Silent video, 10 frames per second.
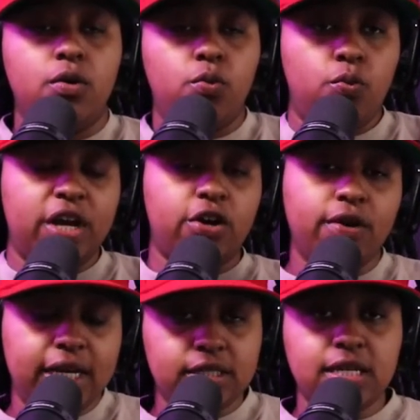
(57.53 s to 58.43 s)
with
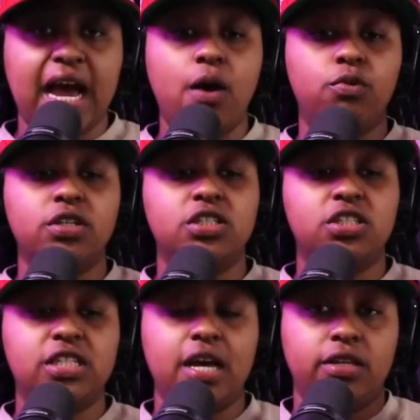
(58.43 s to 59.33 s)
Chris, I want to
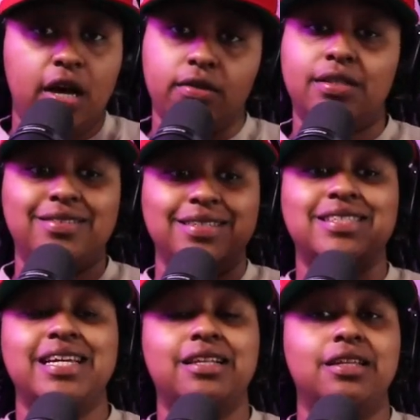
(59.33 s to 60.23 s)
tell y'all
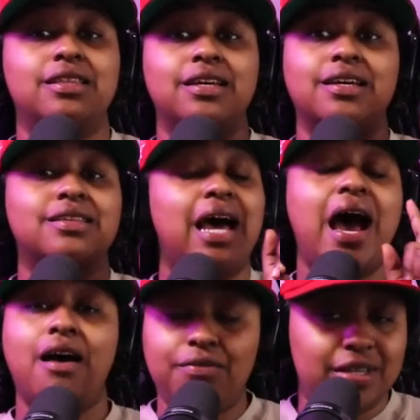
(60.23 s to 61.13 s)
distinctly the the
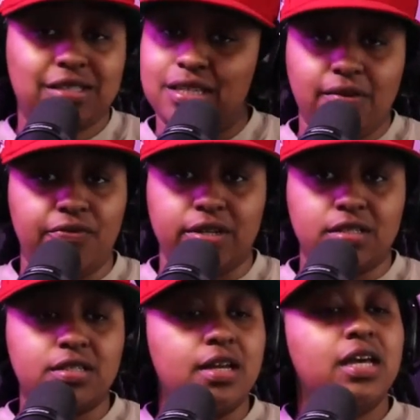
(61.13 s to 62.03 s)
obvious
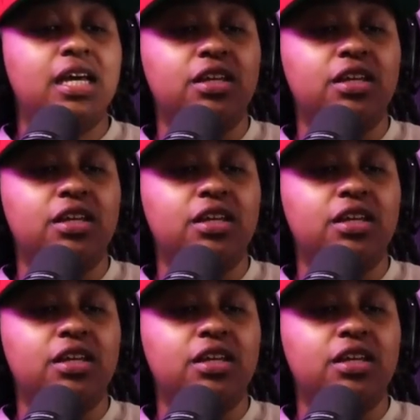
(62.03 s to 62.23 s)
difference. He